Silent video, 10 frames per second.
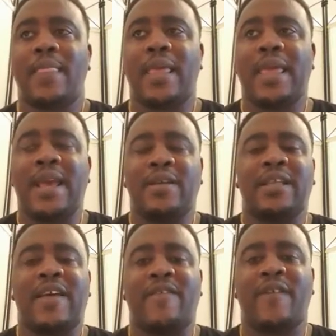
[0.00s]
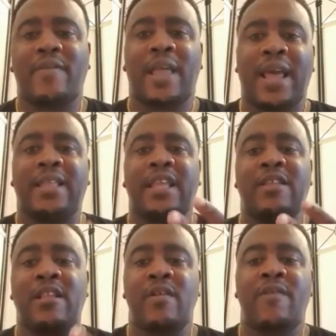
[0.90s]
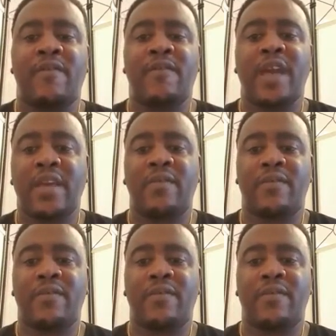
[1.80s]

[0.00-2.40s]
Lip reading: He had enough faith